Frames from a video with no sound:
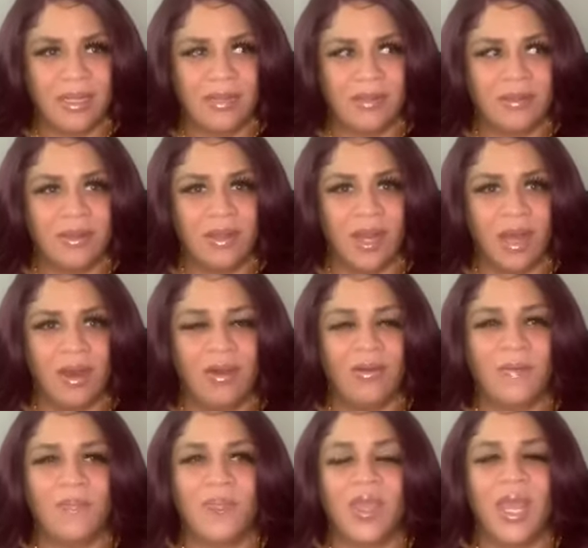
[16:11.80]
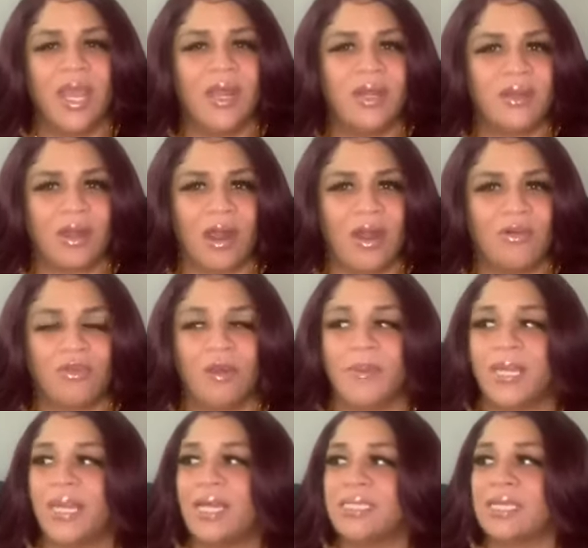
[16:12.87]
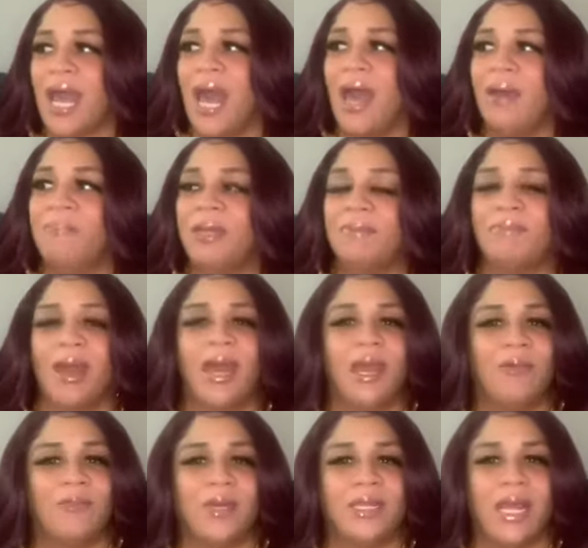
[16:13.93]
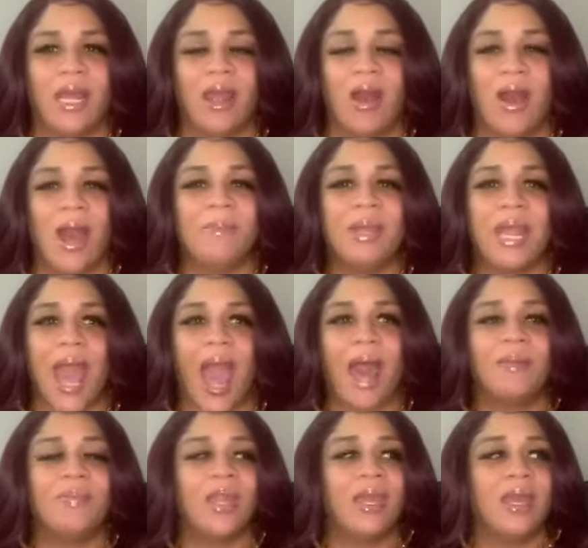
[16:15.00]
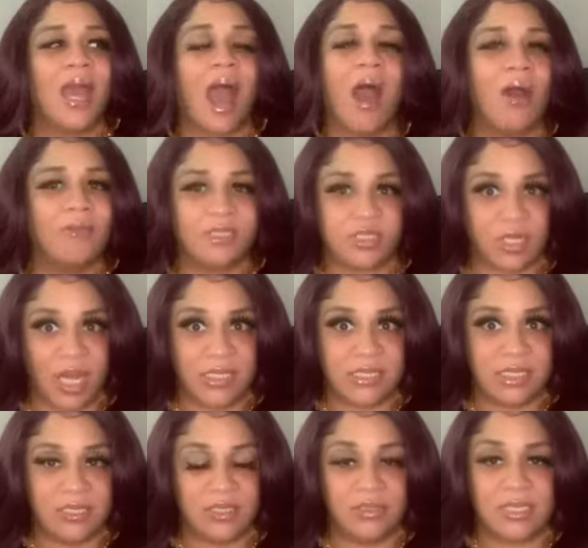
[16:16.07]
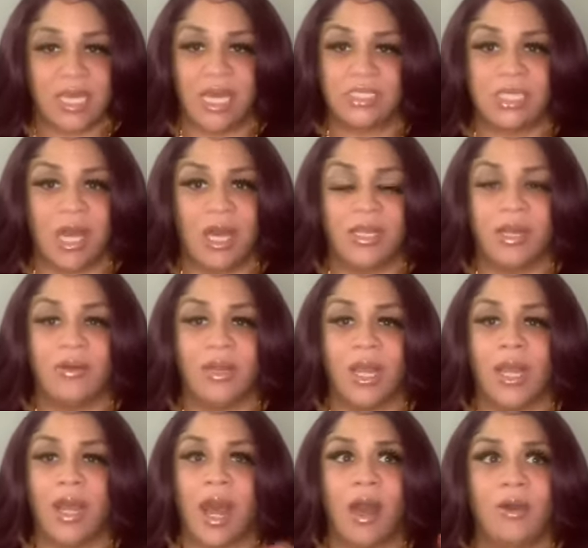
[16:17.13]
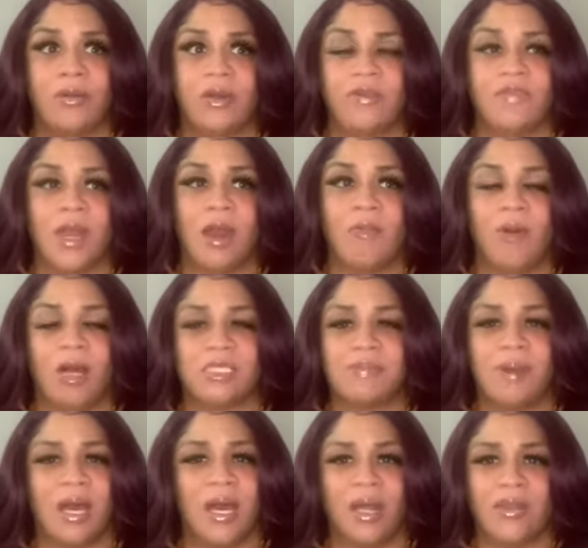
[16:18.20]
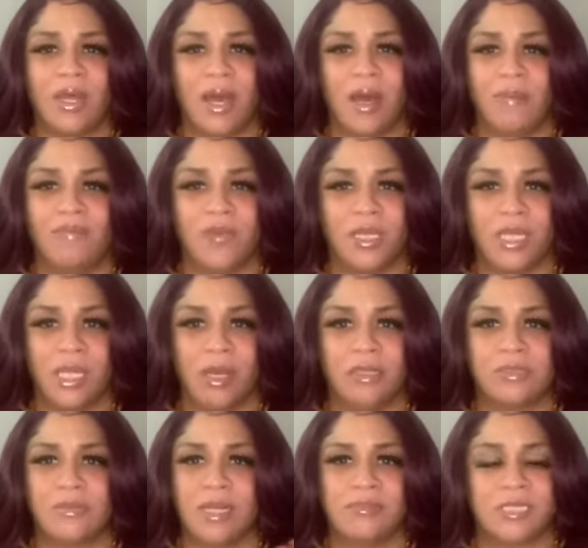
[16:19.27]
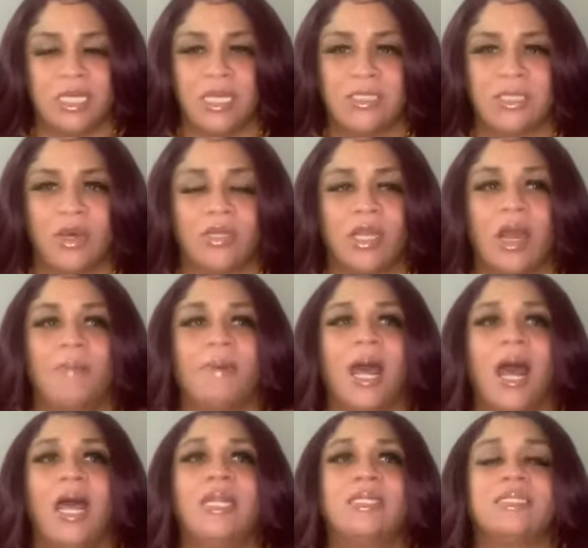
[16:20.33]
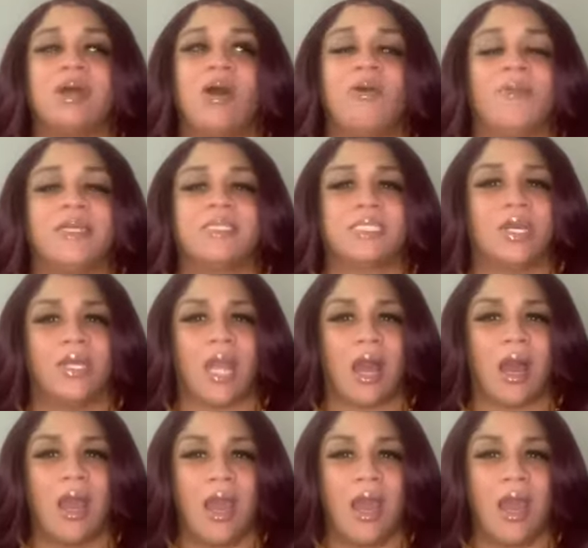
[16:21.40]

You know, in a girl group, and I'd be mad when they, I always try to see two sides. Y'all know that. I don't know if y'all watch my other videos when I'm sitting talking to y'all, but I always tell y'all,